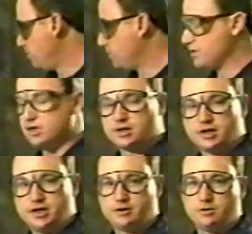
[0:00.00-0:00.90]
which is a
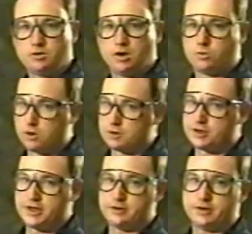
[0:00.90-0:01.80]
world
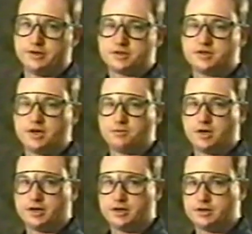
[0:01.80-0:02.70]
leader in the stud
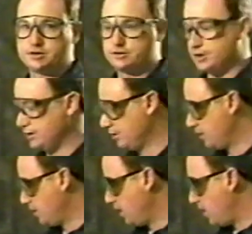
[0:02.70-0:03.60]
welding industry,
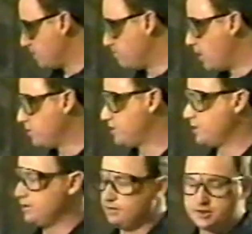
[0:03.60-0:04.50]
and the
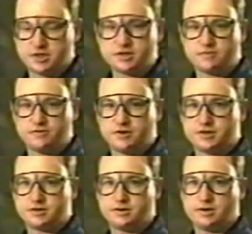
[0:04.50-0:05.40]
motion system for
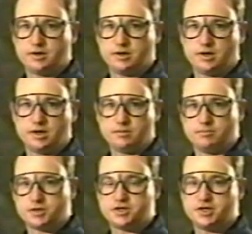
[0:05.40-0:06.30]
this
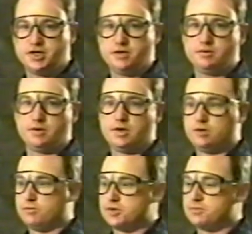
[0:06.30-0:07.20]
machine
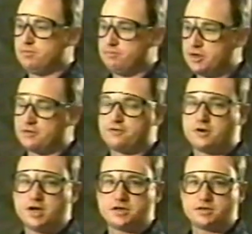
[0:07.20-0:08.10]
was built
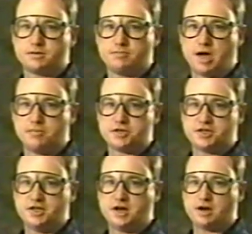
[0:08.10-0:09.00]
for us by
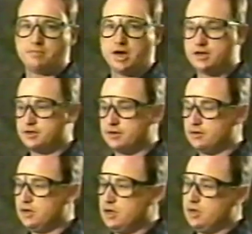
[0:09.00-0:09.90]
Machine Automation,
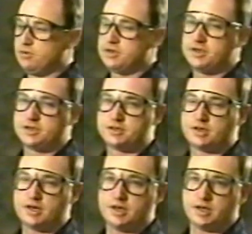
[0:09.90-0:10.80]
which is
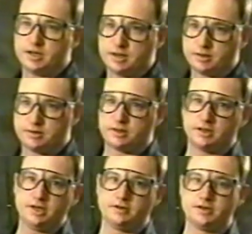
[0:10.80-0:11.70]
a
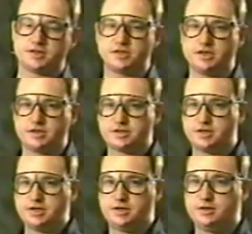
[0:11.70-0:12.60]
leader in the
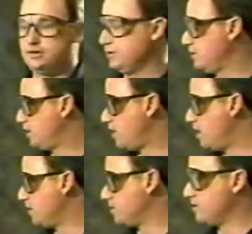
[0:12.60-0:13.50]
CNC
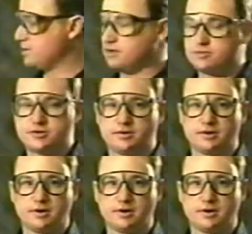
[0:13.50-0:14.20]
cutting systems